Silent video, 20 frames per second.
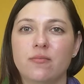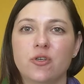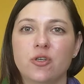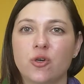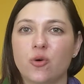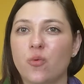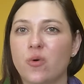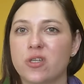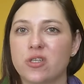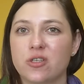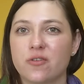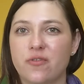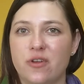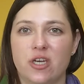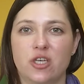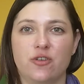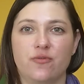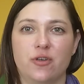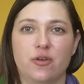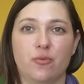once you
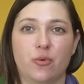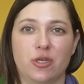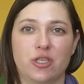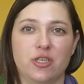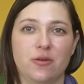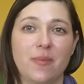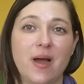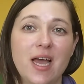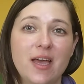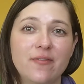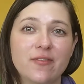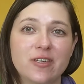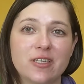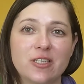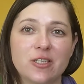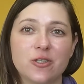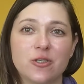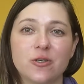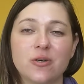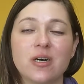finish watching my
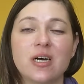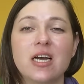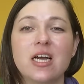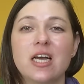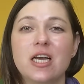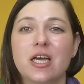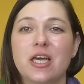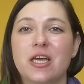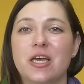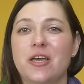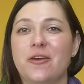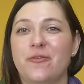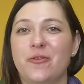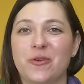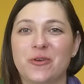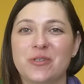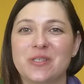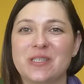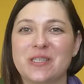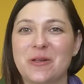video, if
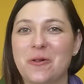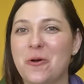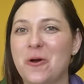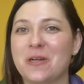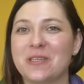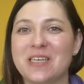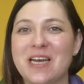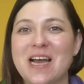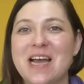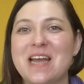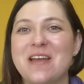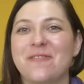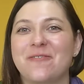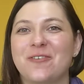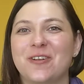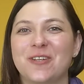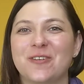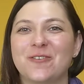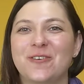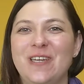you still got time,
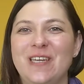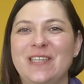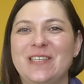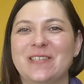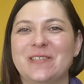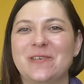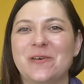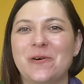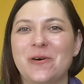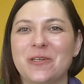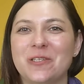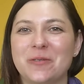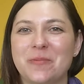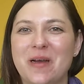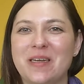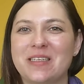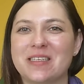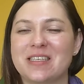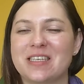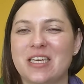feel free to go into
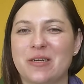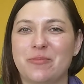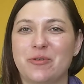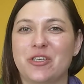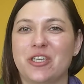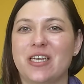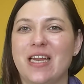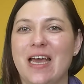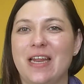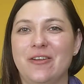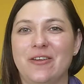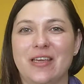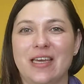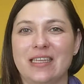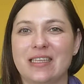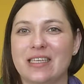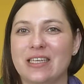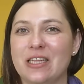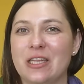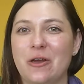my description and you
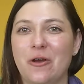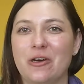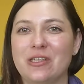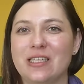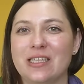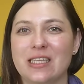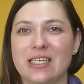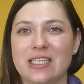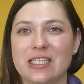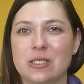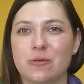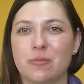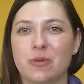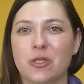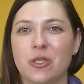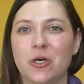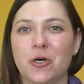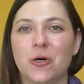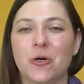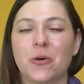can click on the links
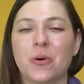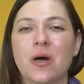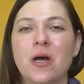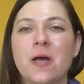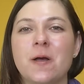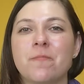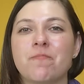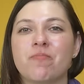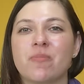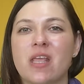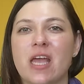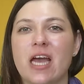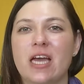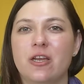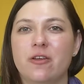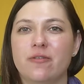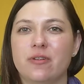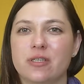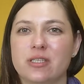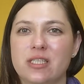below and
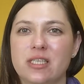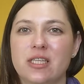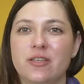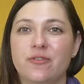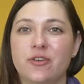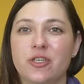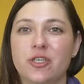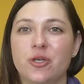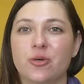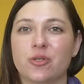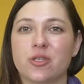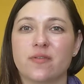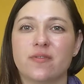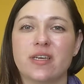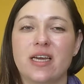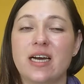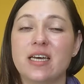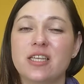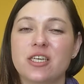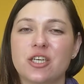you will see the videos of the other